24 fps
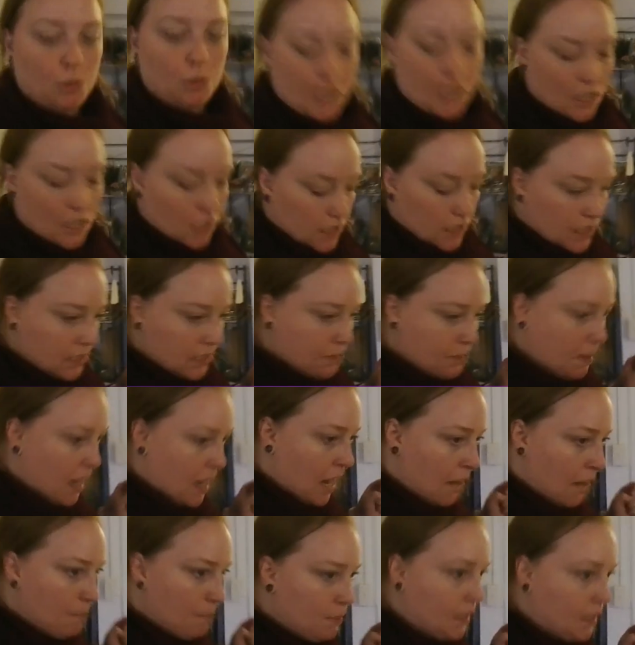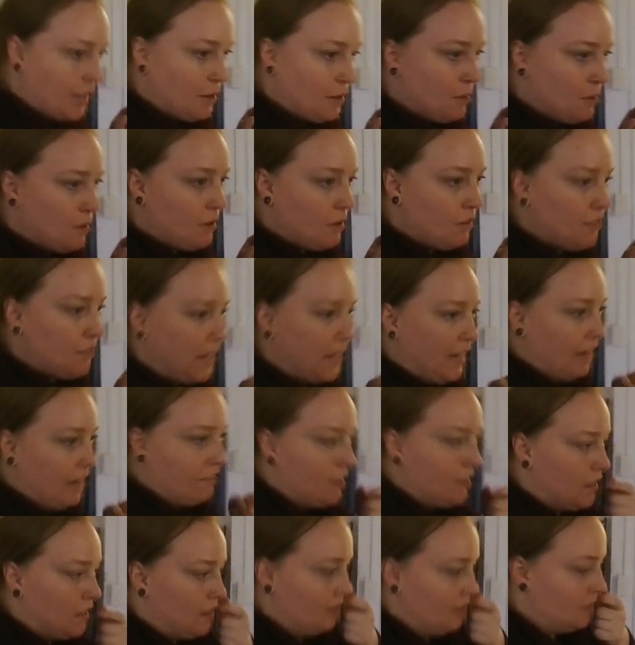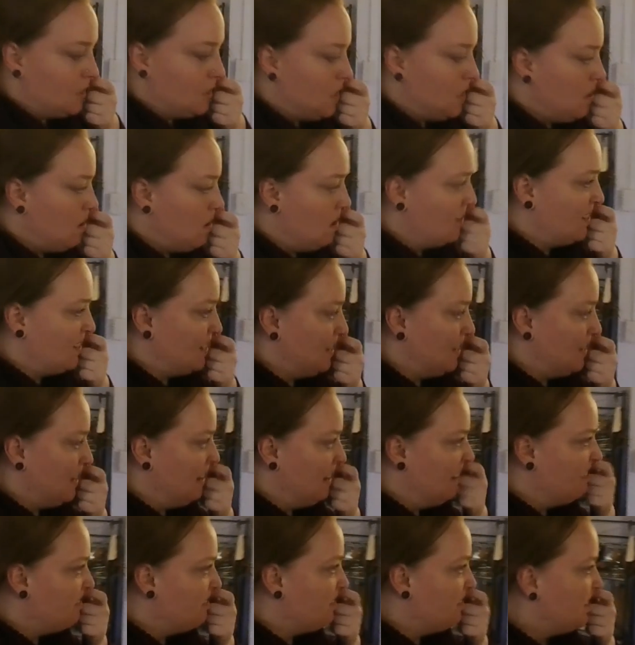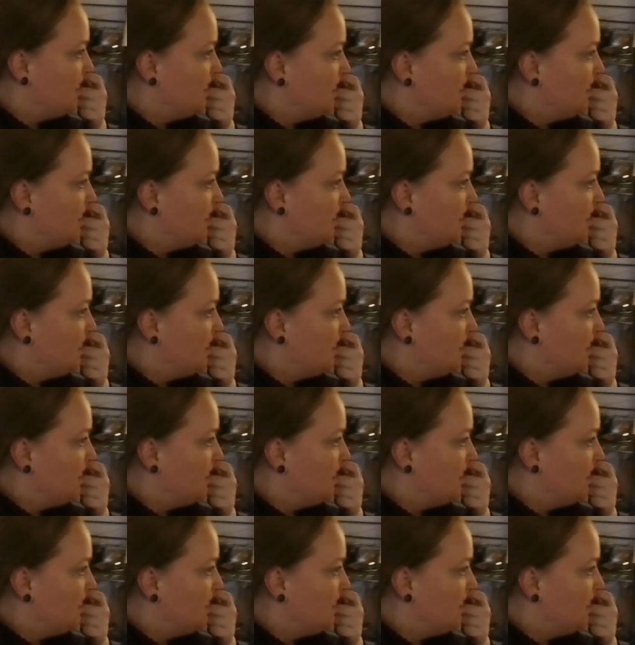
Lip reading: would be a good spot, but I don't know if I have anything tall on.